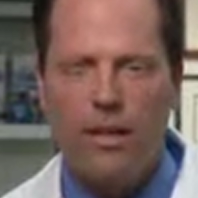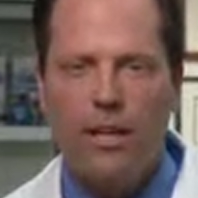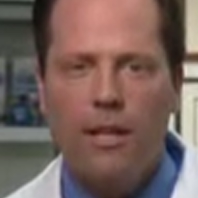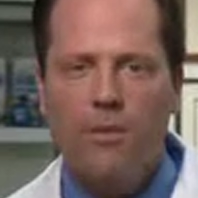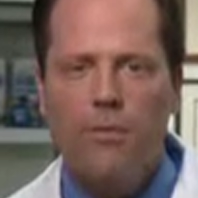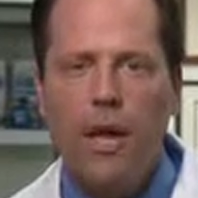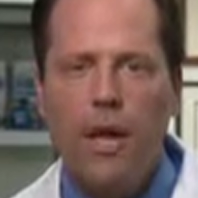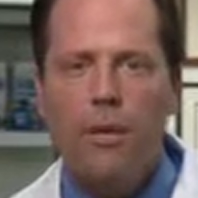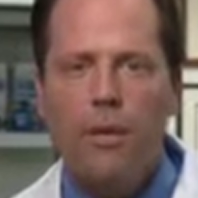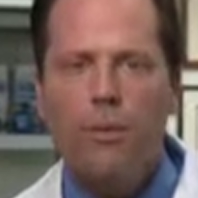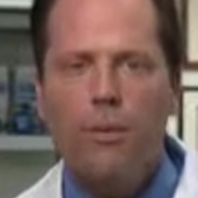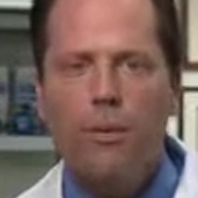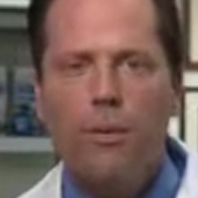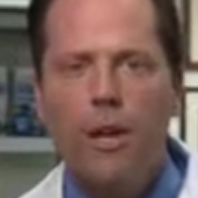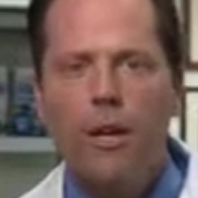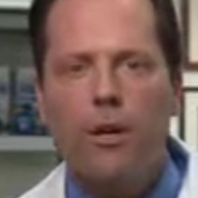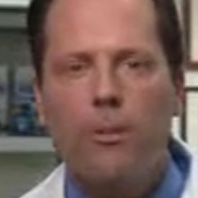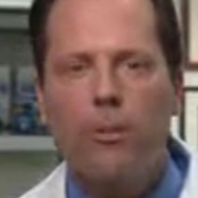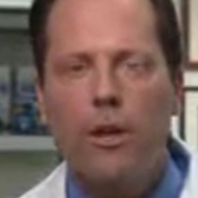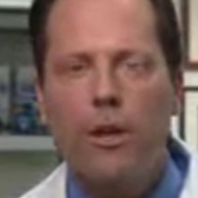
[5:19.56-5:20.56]
it may be
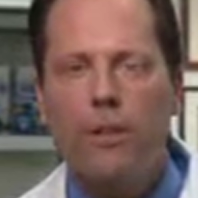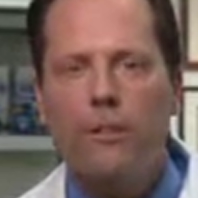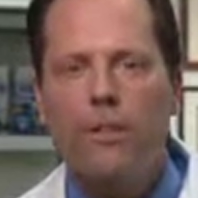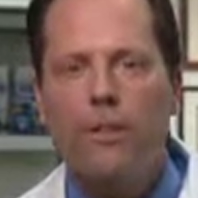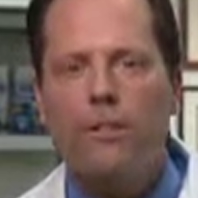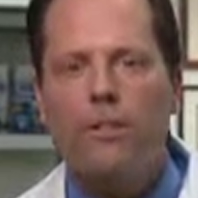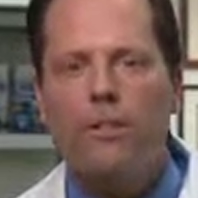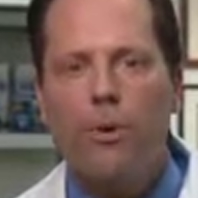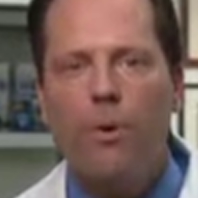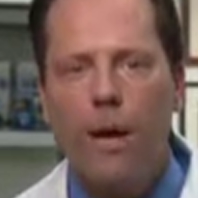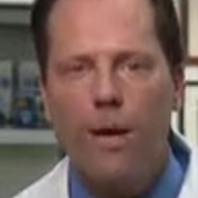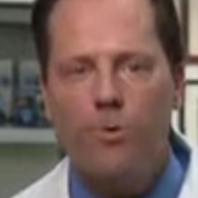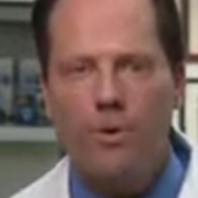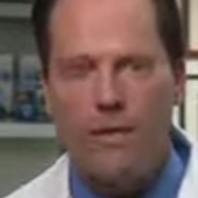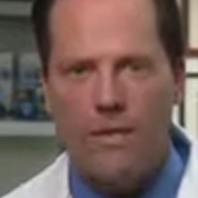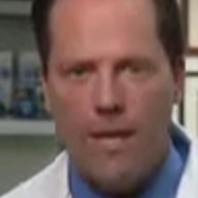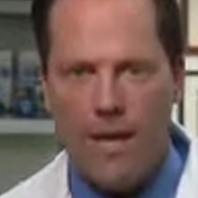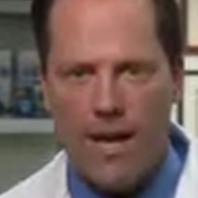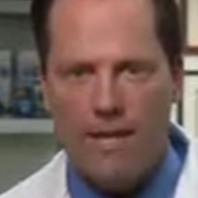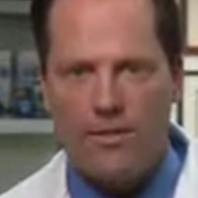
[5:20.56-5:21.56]
recommended that you have a
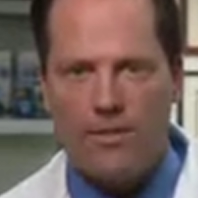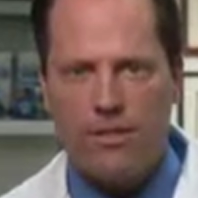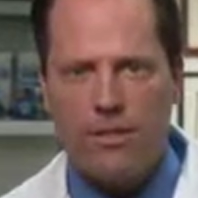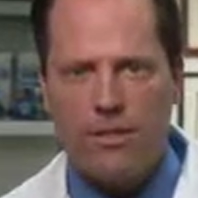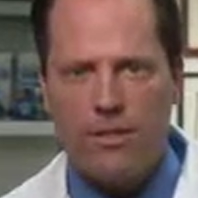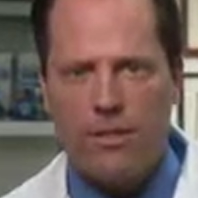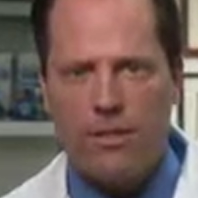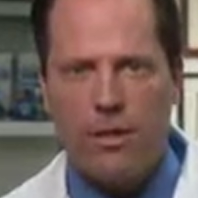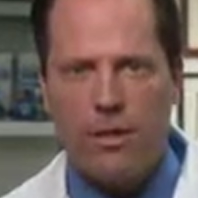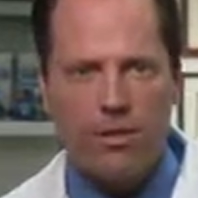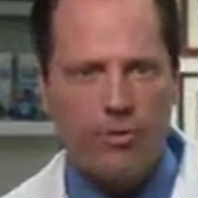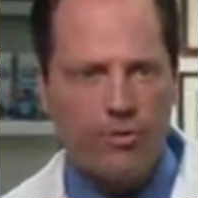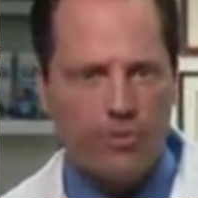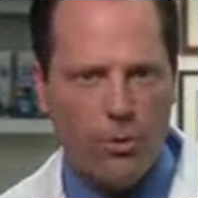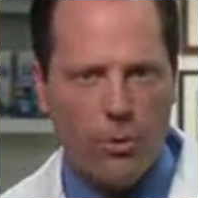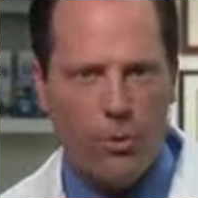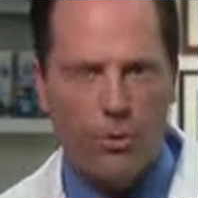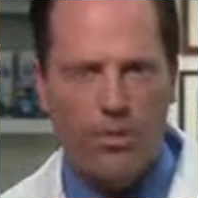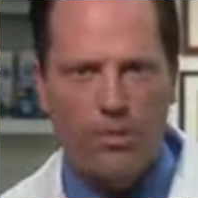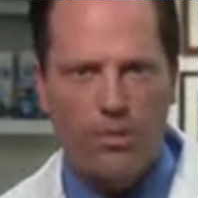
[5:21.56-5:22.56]
test called
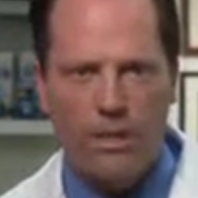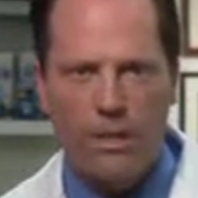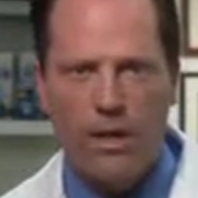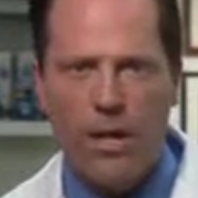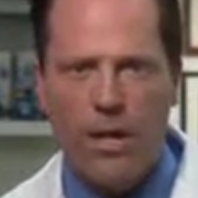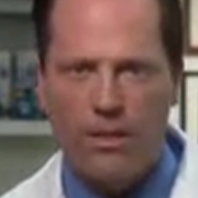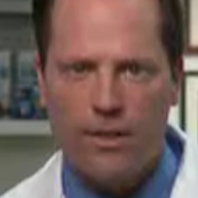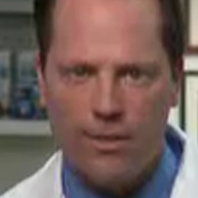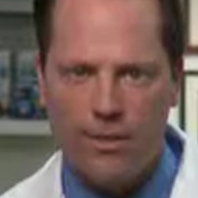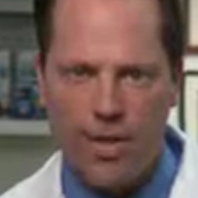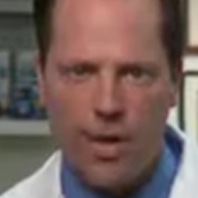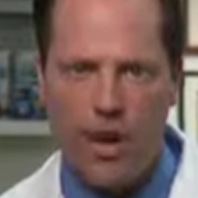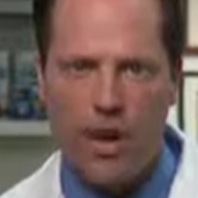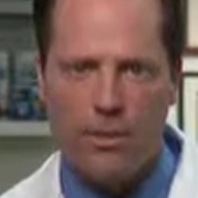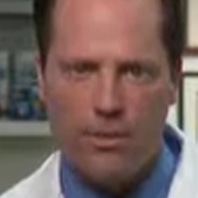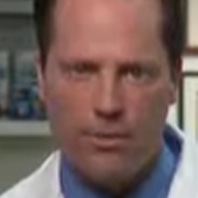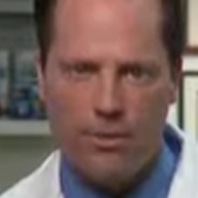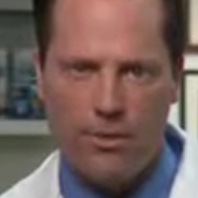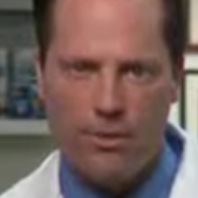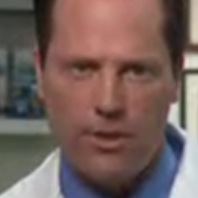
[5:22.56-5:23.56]
fluorescein
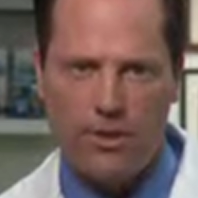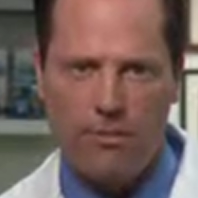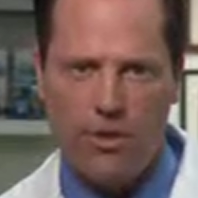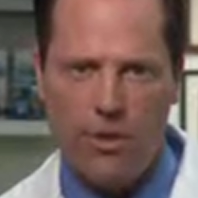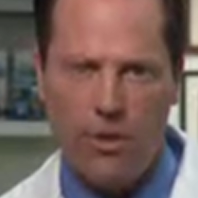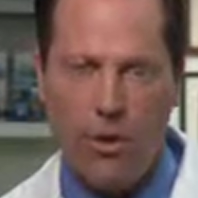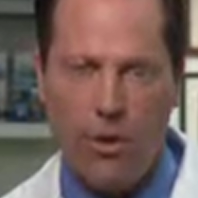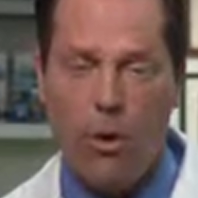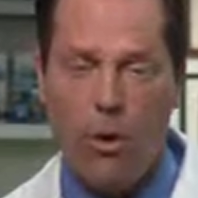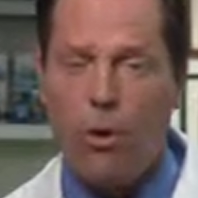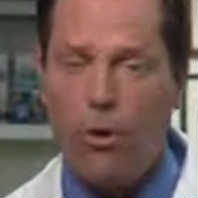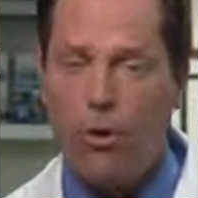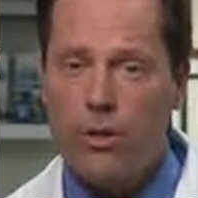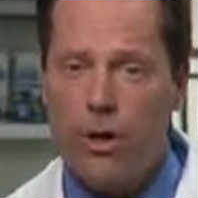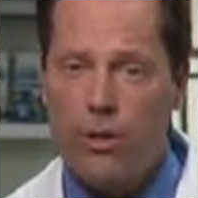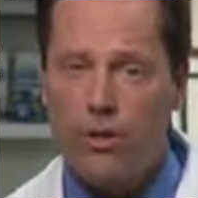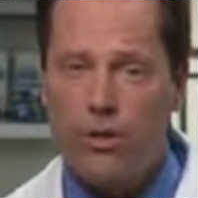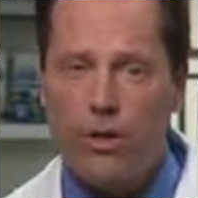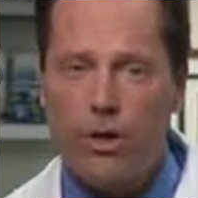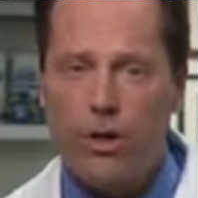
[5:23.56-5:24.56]
angiography, or
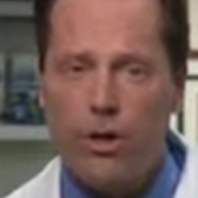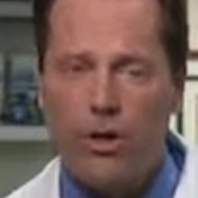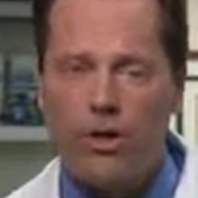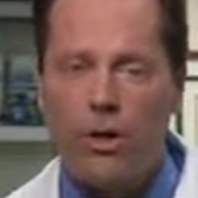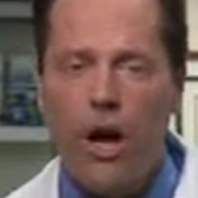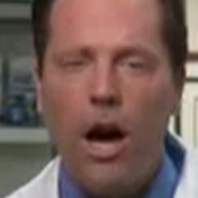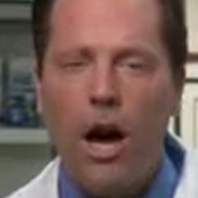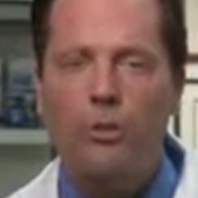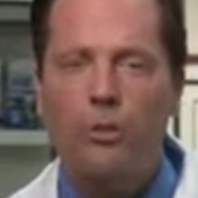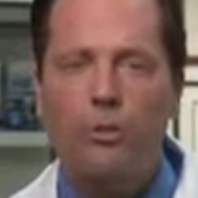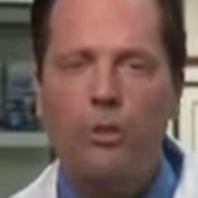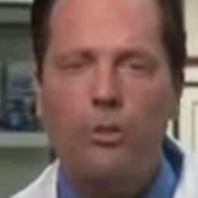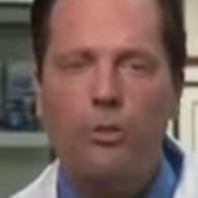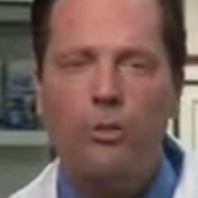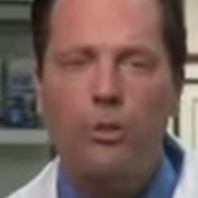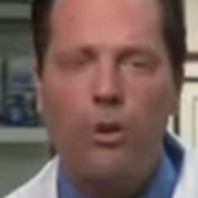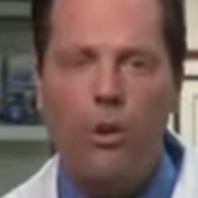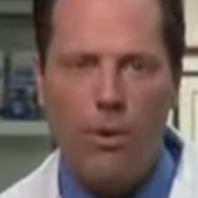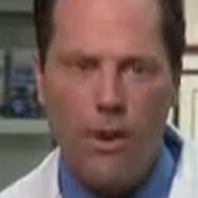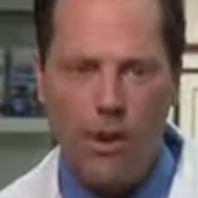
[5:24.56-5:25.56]
another called
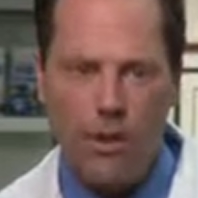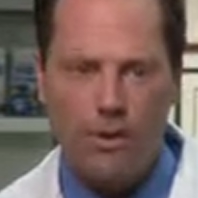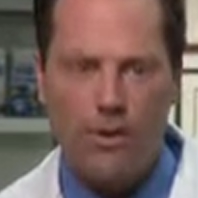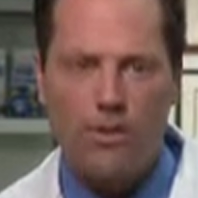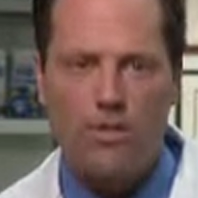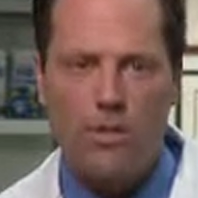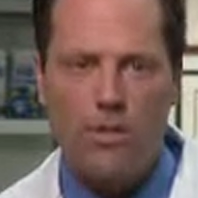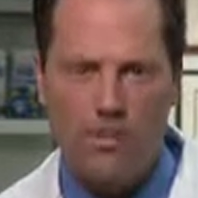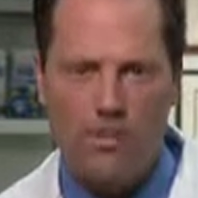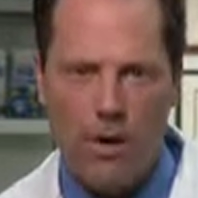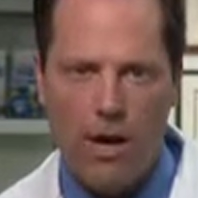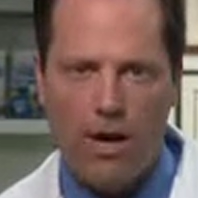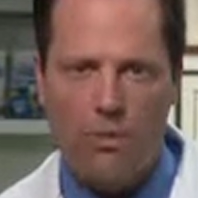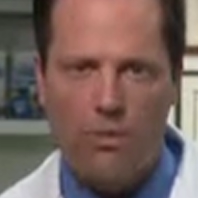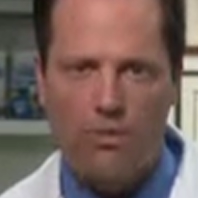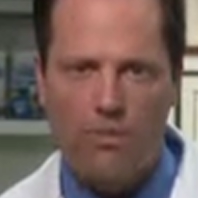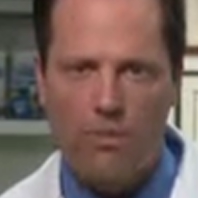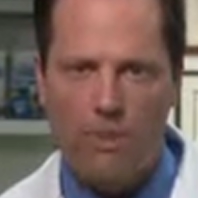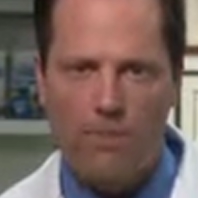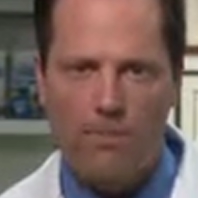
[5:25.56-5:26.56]
optical coherence
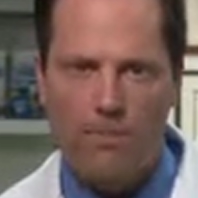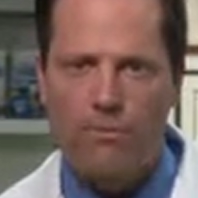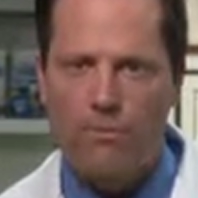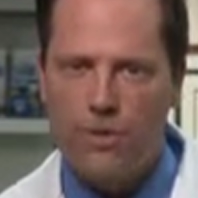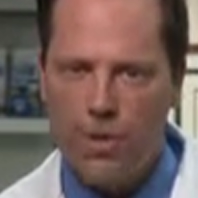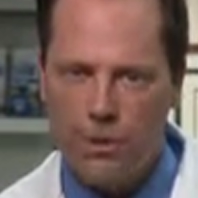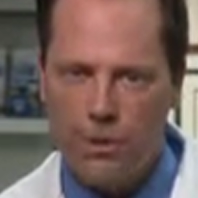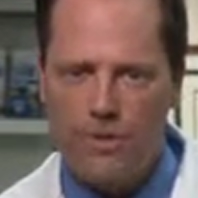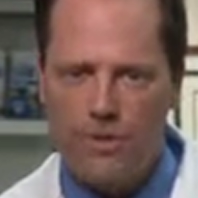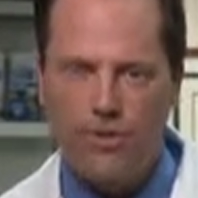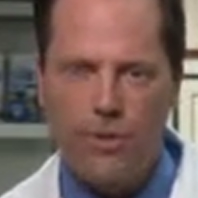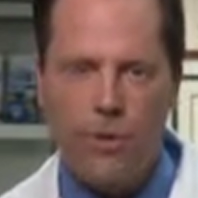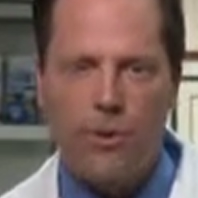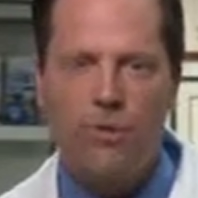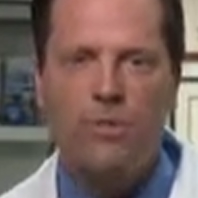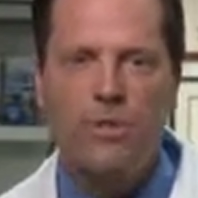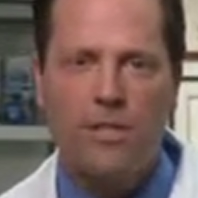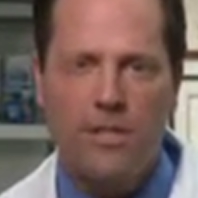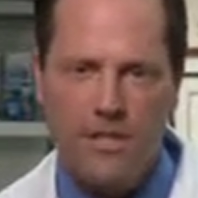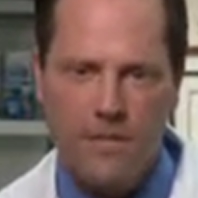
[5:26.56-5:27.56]
tomography, known as
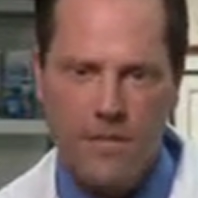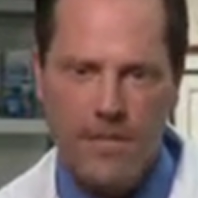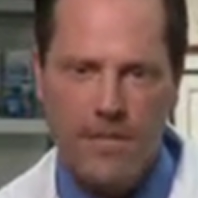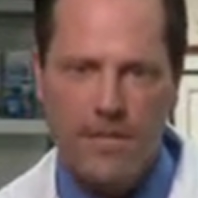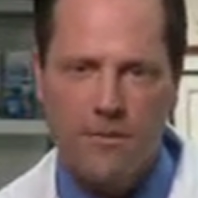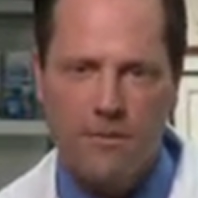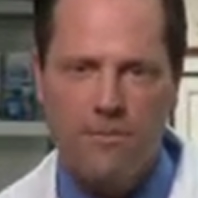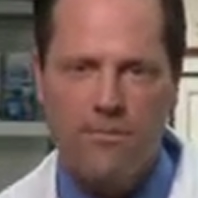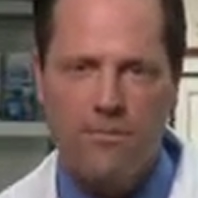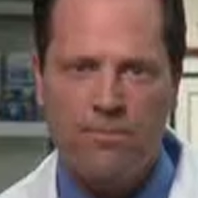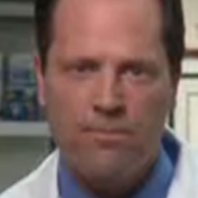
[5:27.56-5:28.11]
OCT.